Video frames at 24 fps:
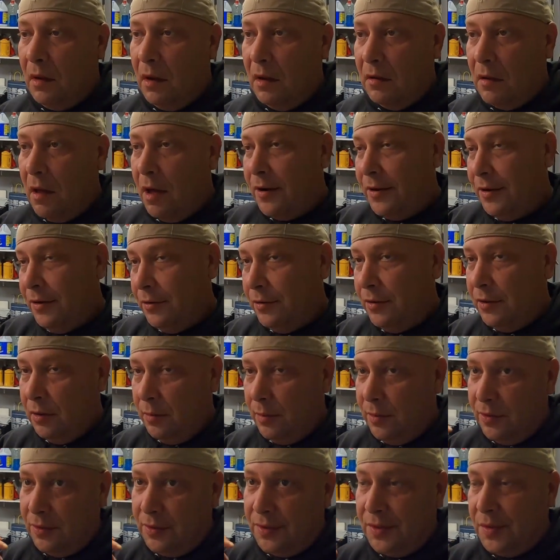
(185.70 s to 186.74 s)

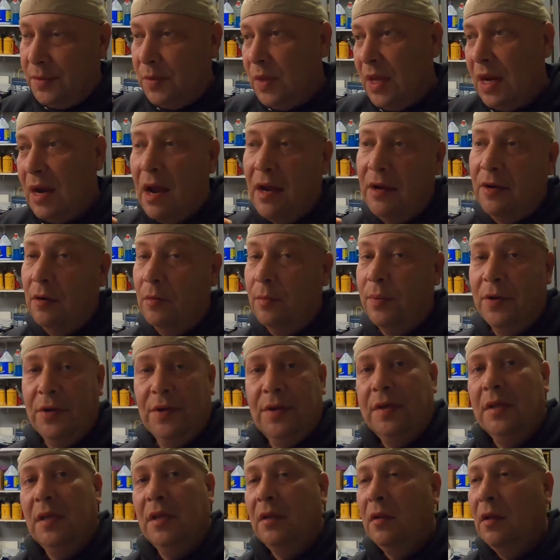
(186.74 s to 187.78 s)
YouTubers that I know
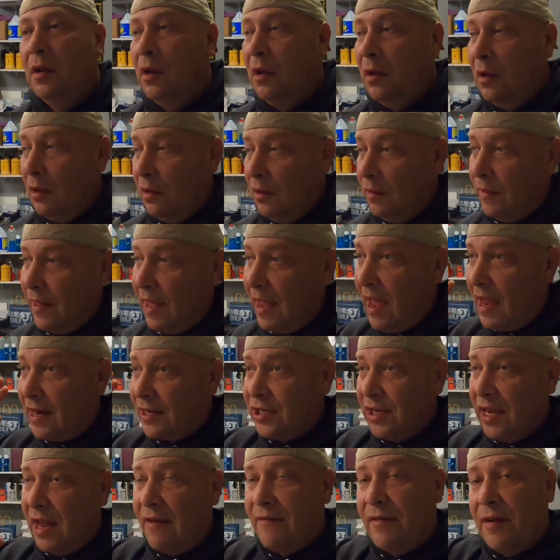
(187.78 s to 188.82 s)
personally. They
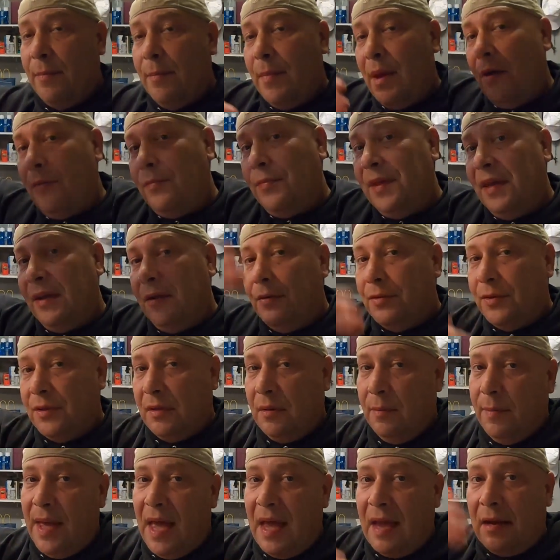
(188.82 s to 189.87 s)
actually have a mount that goes on
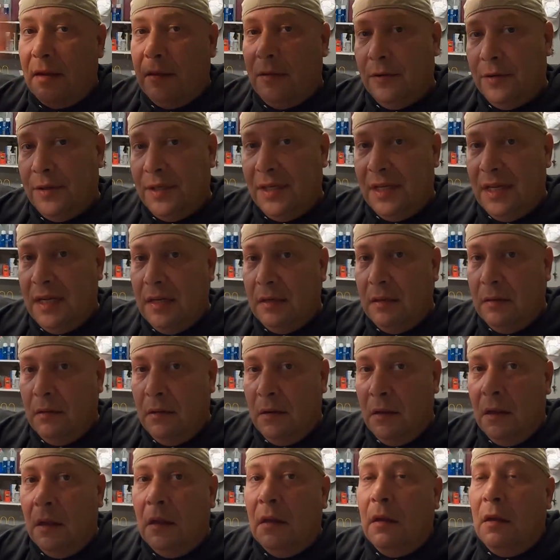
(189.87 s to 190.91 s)
the back of their seat,
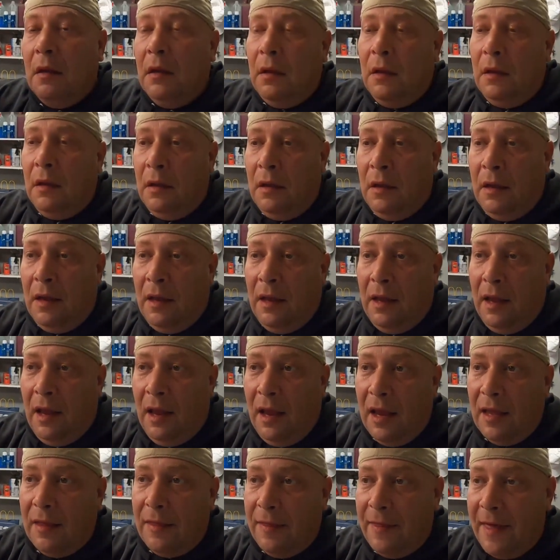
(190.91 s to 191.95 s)

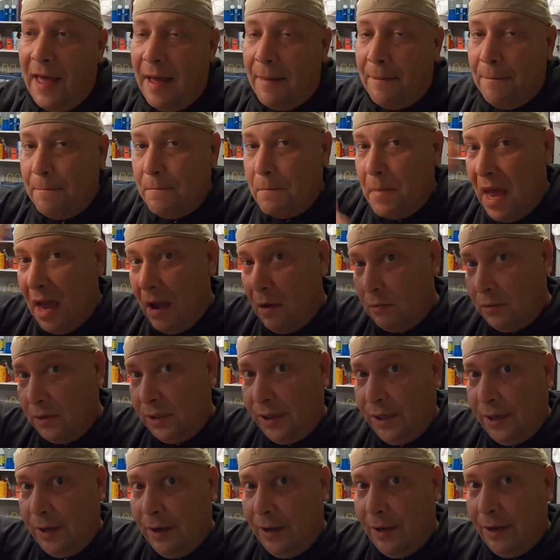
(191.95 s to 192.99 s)
and that
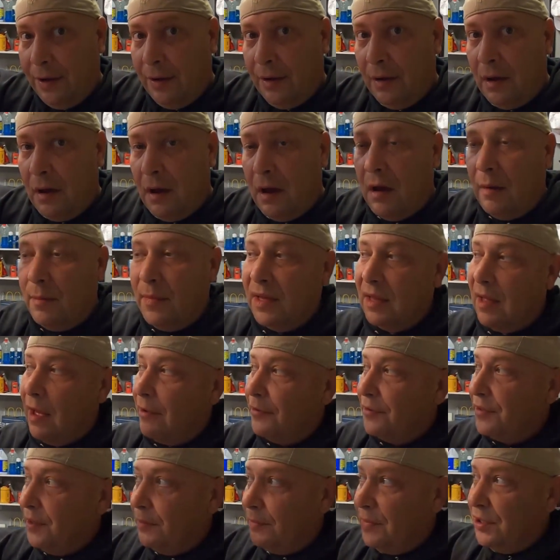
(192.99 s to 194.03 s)
mount
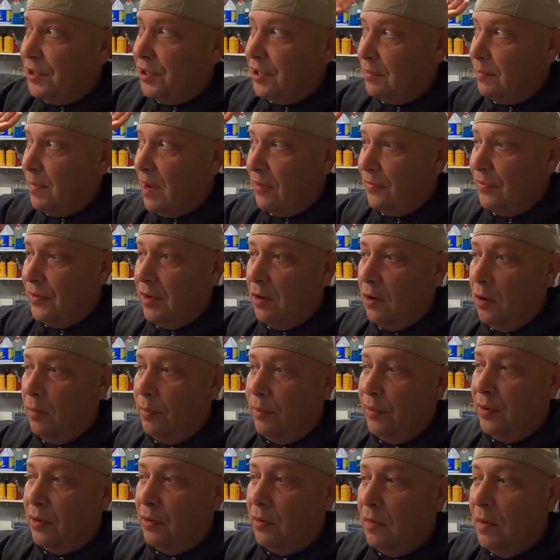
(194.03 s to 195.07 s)
allows them to just mount the
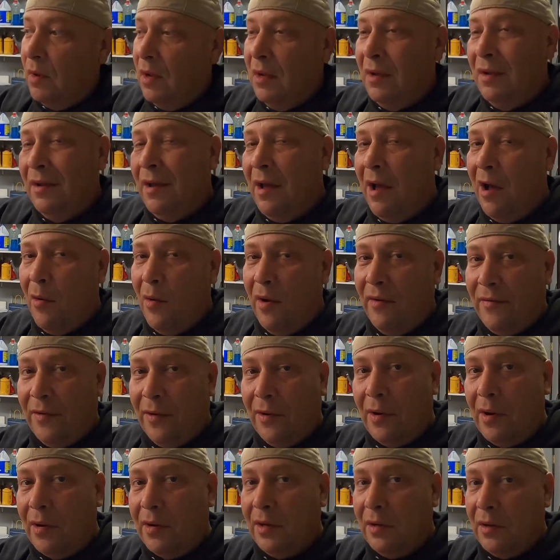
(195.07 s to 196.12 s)
GoPro.
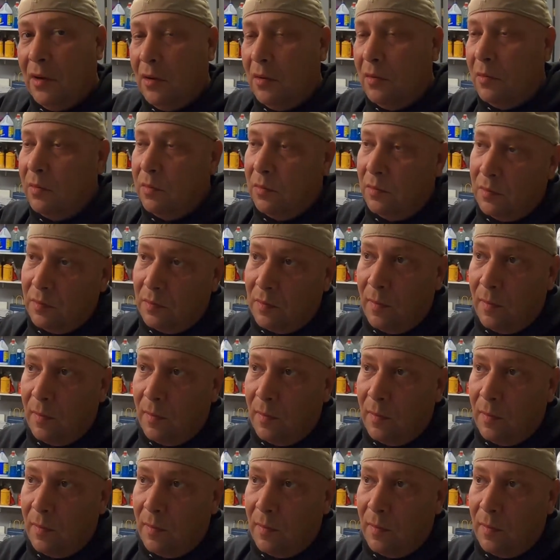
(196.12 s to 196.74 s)
However, you know,